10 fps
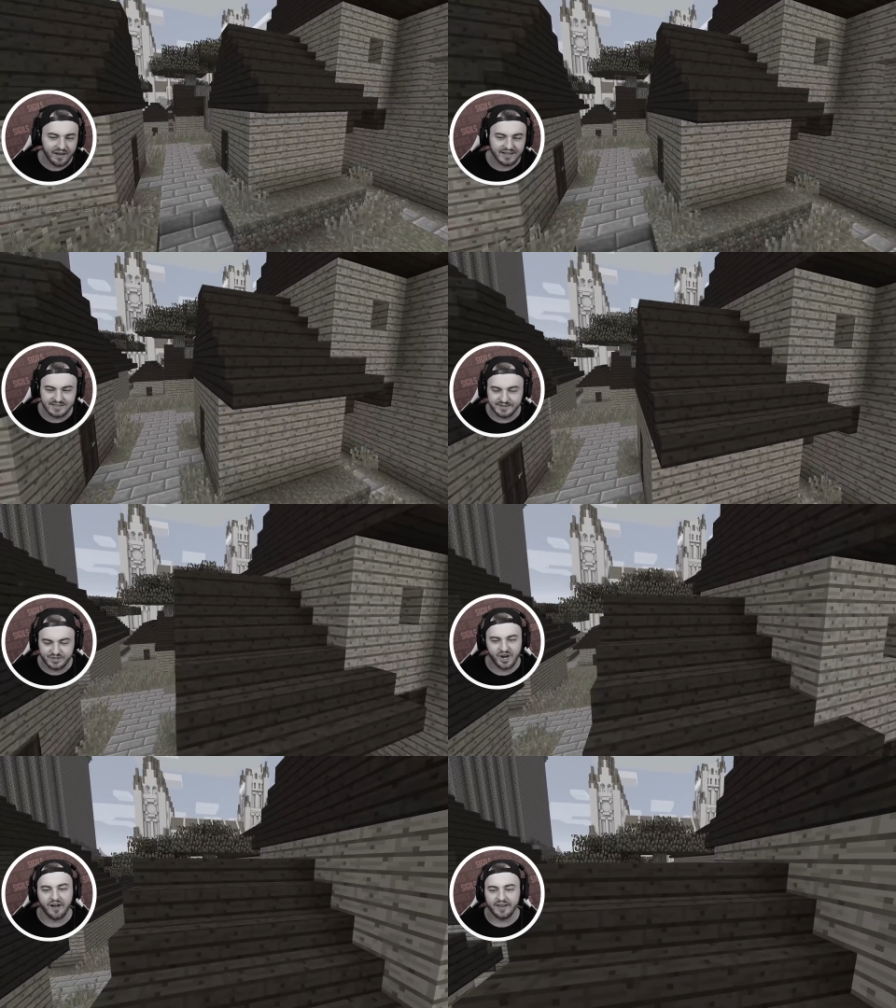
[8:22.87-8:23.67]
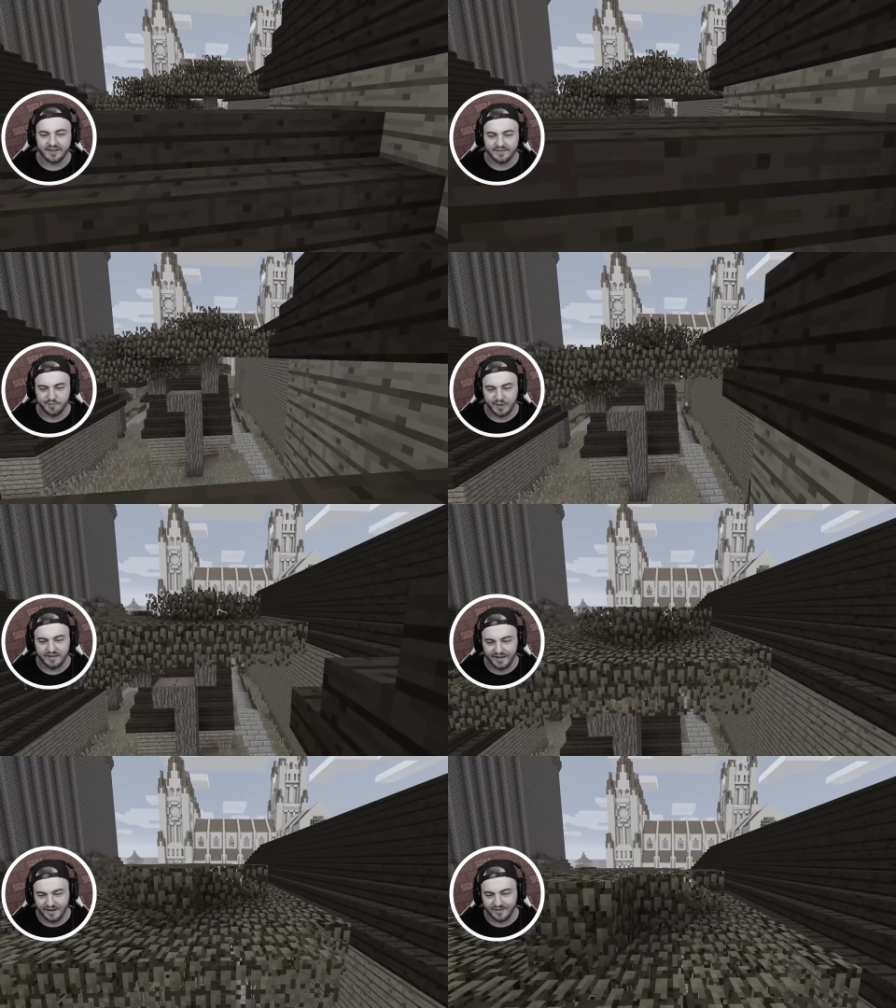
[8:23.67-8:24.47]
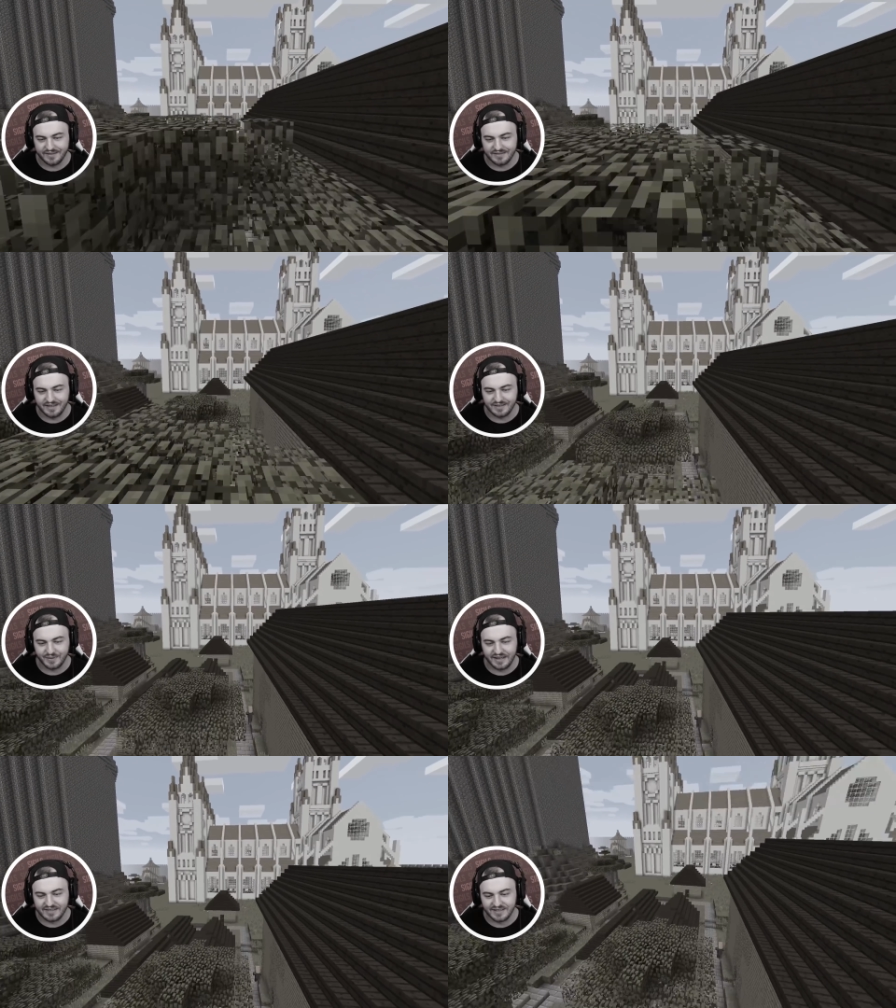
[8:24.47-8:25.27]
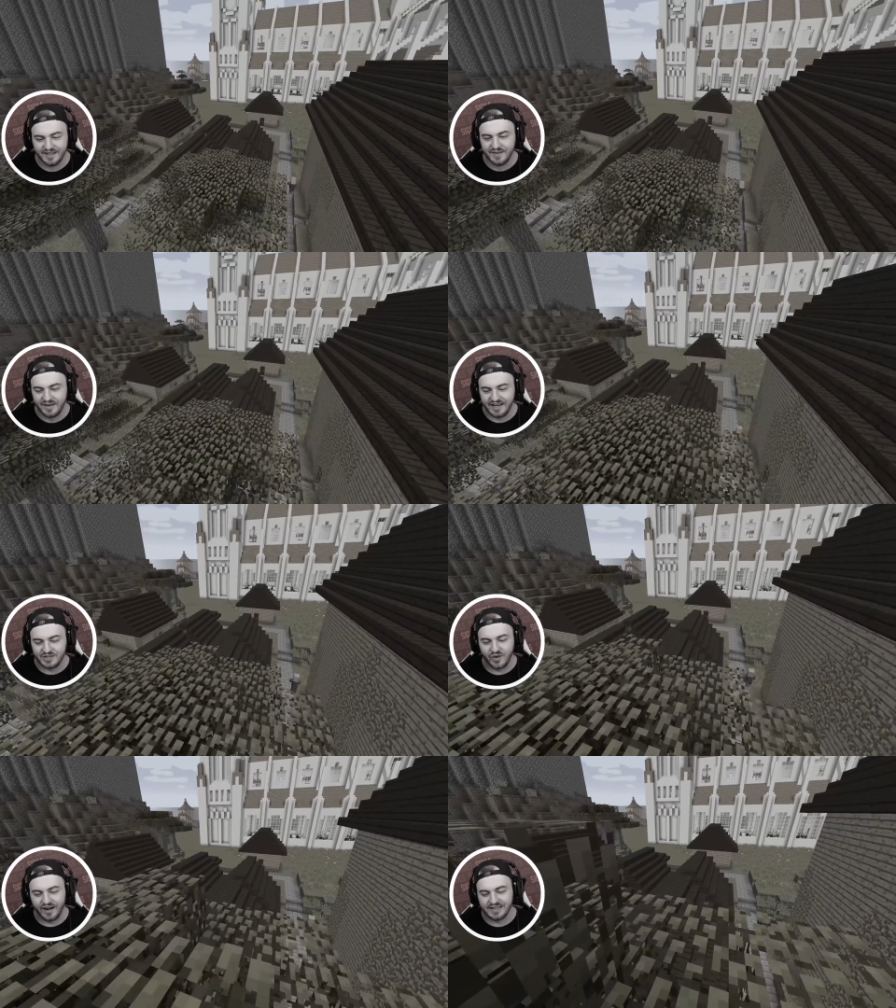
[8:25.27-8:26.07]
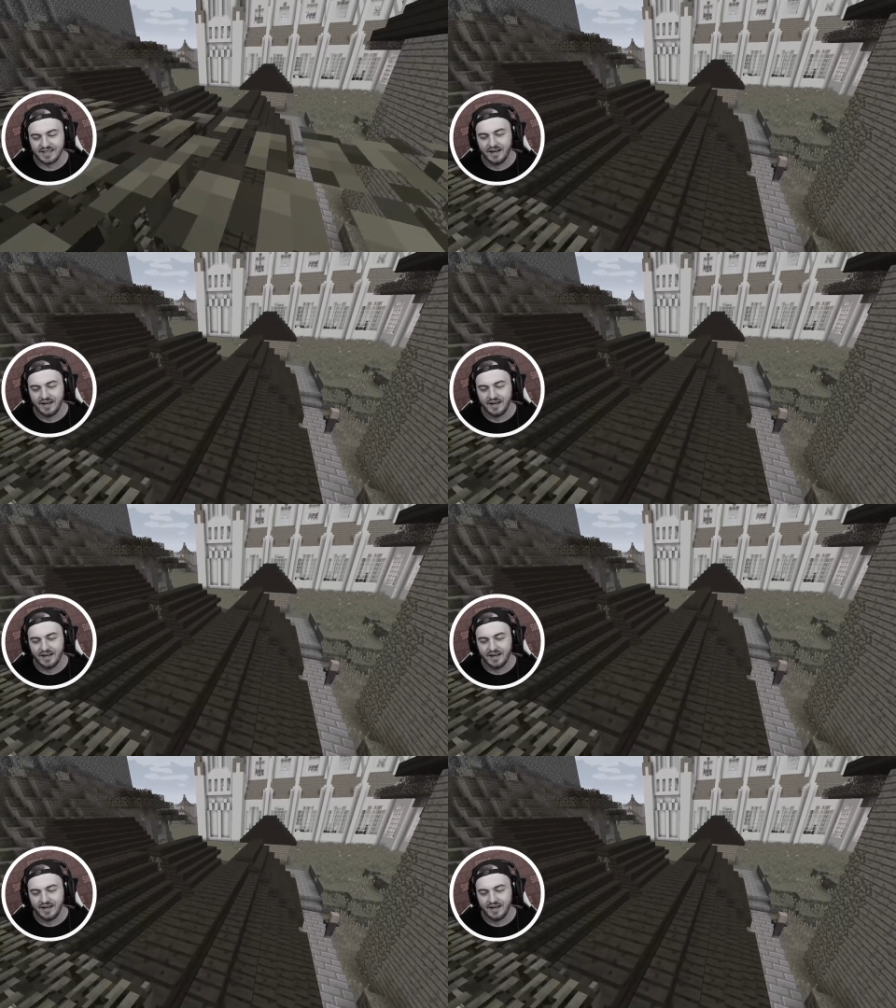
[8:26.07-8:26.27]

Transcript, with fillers: That's shocking, but you know, it is what it is. It is what it is.